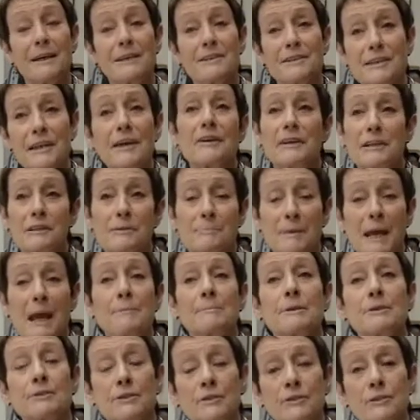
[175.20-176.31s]
Terry to be
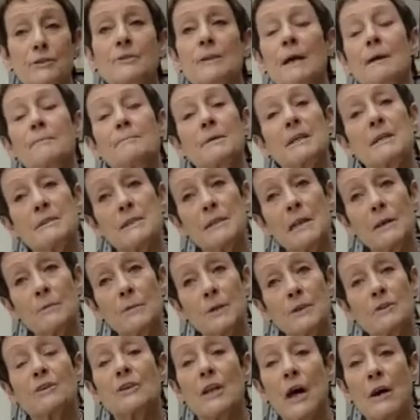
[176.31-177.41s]
able to do that, because he
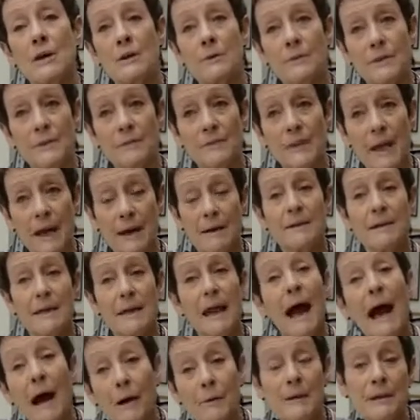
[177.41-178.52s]
would know that
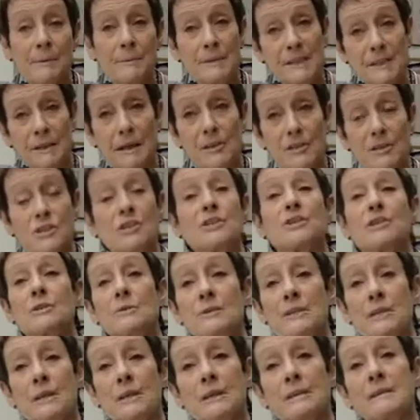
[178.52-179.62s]
how he was going to
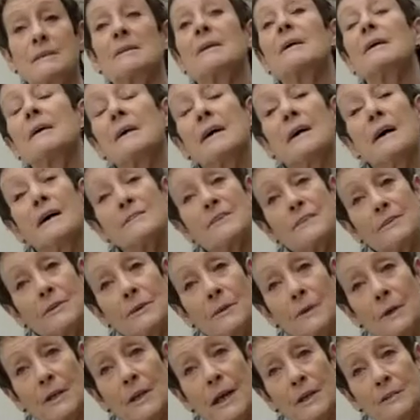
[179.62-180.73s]
shoot it. And so
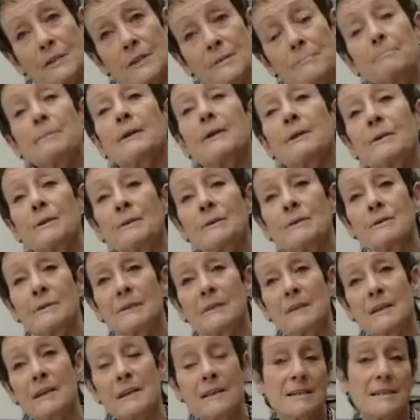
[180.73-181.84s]
you only had to build
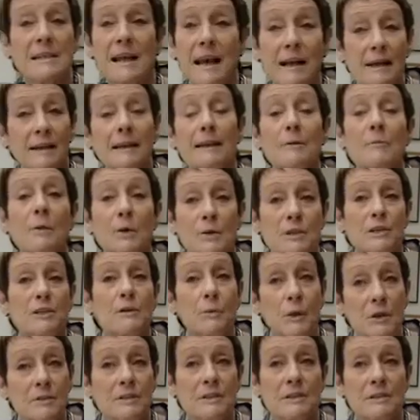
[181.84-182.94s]
exactly what he
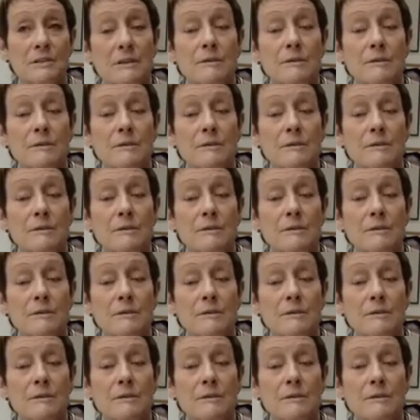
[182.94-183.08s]
wanted.